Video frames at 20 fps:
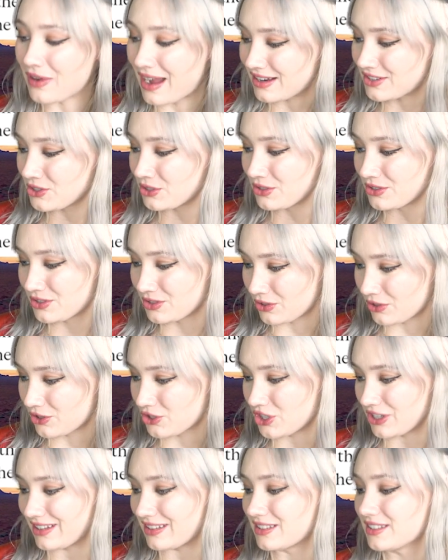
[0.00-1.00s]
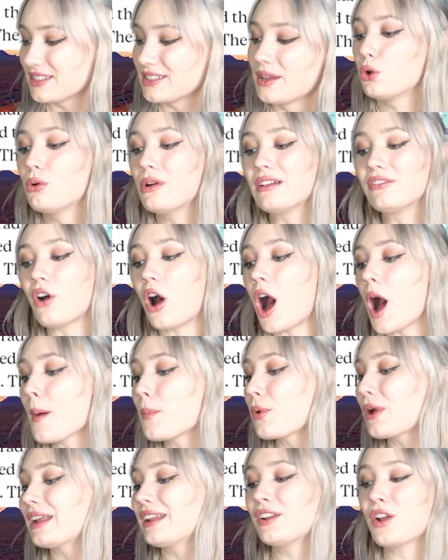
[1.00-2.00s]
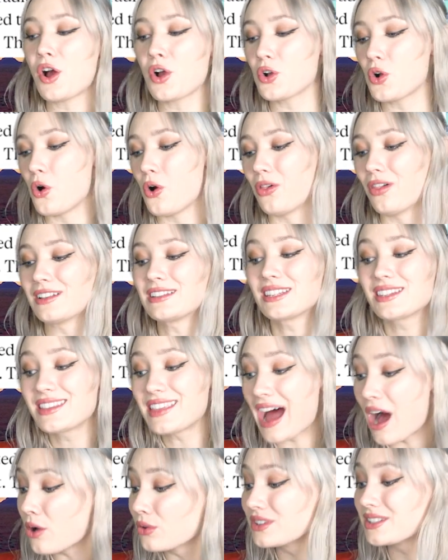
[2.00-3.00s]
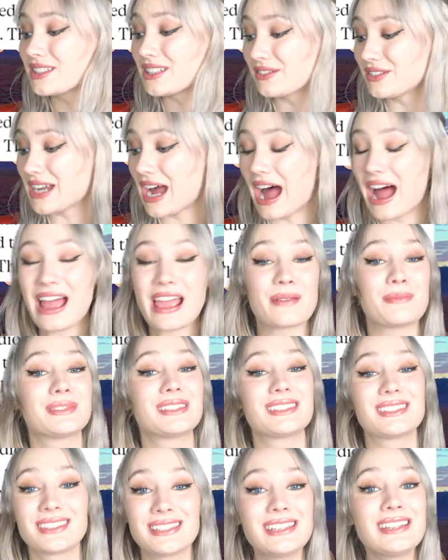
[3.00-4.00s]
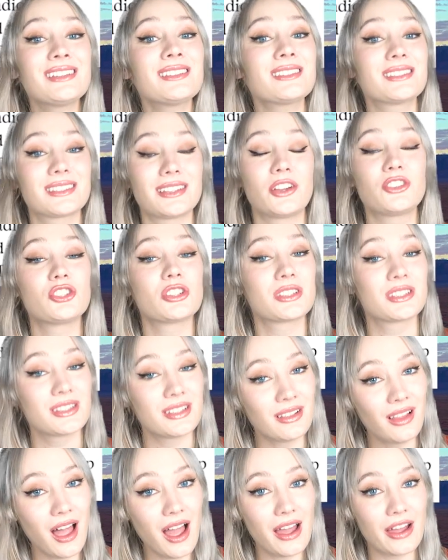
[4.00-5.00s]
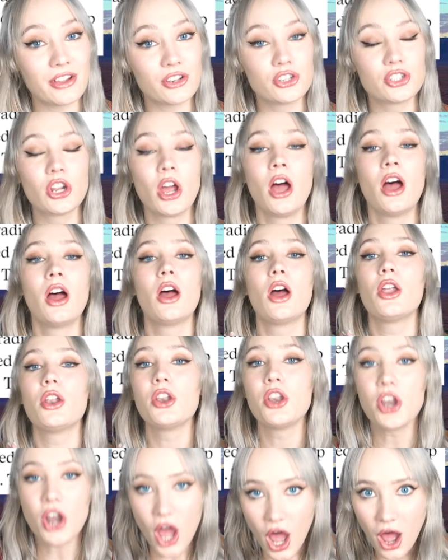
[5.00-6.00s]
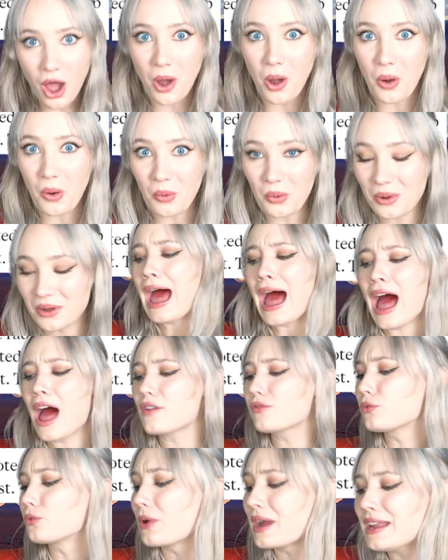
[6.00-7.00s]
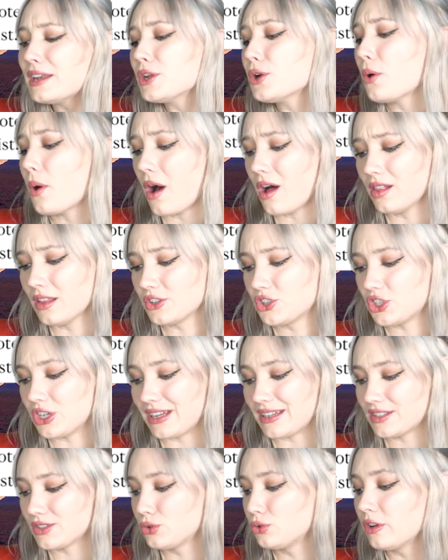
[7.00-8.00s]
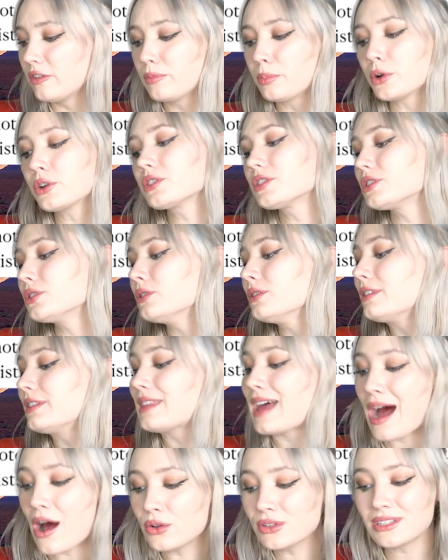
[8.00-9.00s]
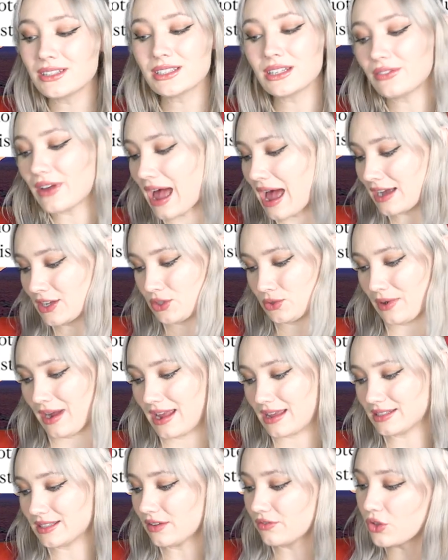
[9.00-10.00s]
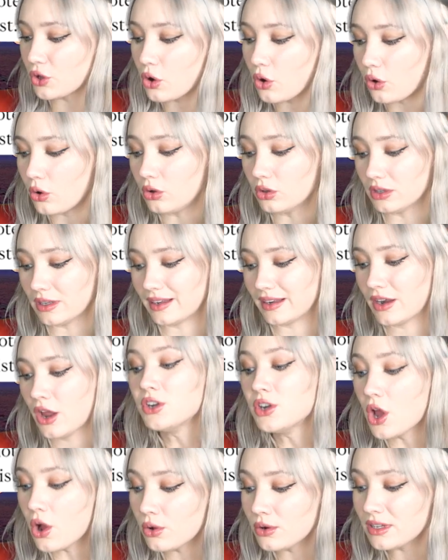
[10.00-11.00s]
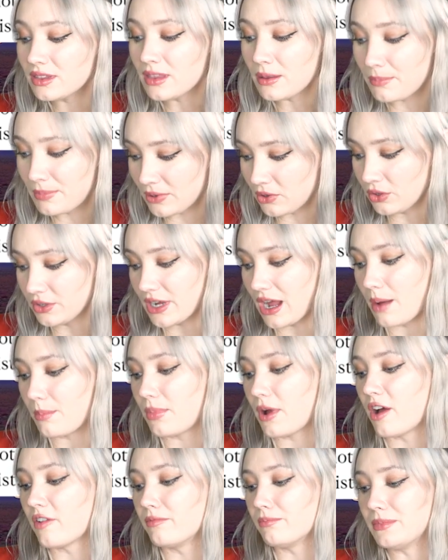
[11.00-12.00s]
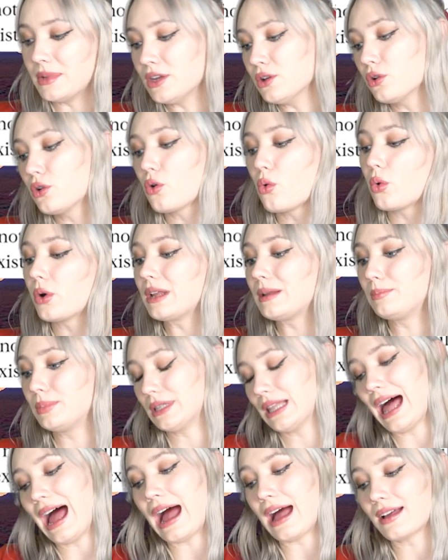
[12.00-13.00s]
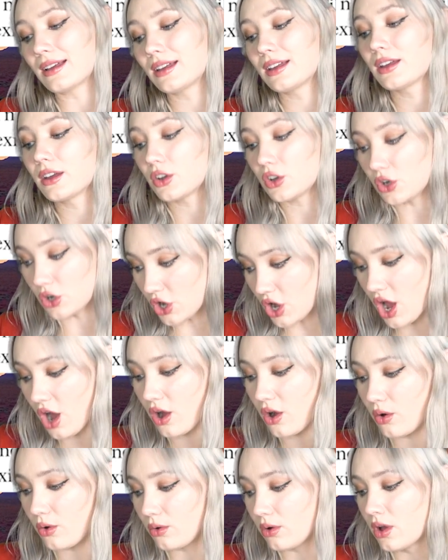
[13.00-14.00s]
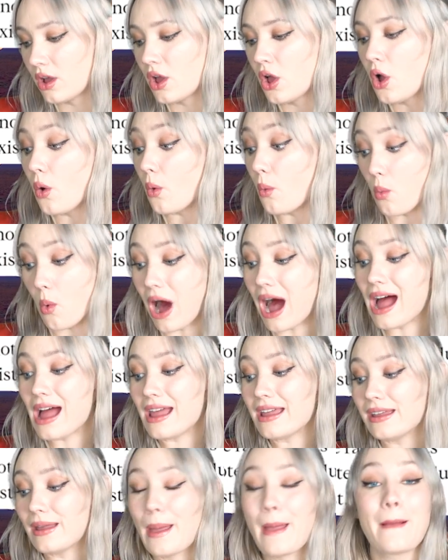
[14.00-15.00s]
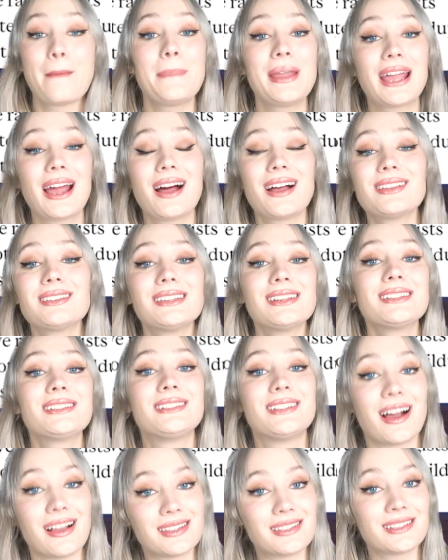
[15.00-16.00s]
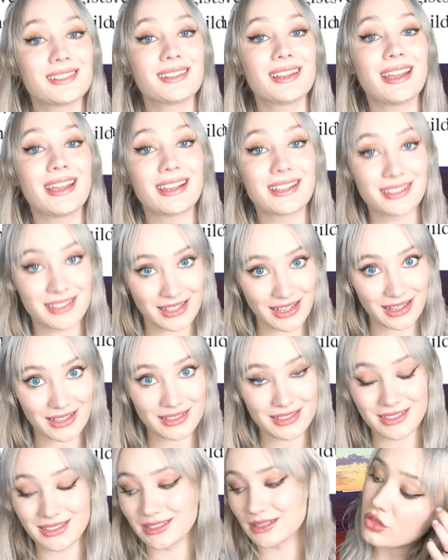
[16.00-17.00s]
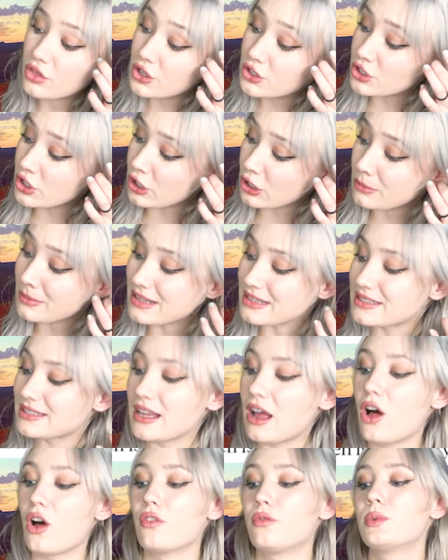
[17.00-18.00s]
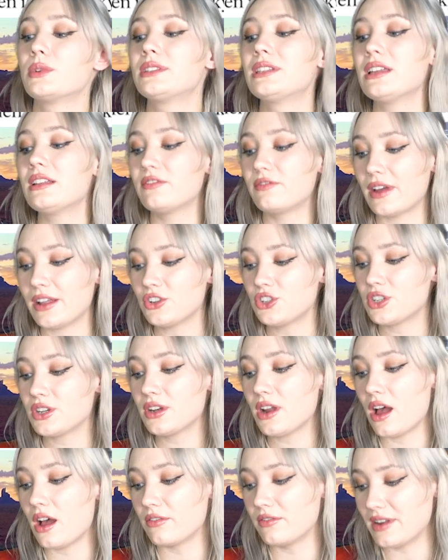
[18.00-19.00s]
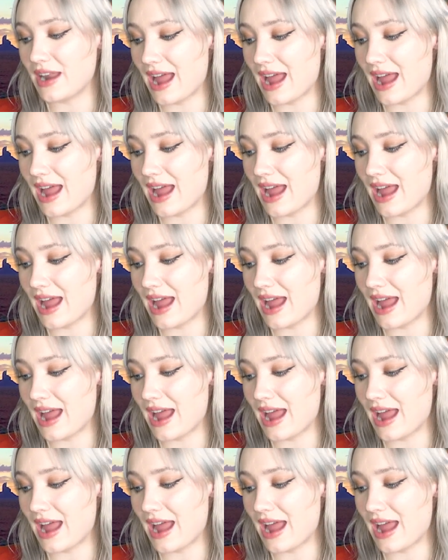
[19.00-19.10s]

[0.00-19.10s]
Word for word: rectal surgeons who have operated on colons thousands of times seen such a sludge? No. Have radiologists who have pursued thousands of x-rays of the colon noted the buildup of mucoid plaque? No. Why? Because it doesn't exist. The term itself was the invention of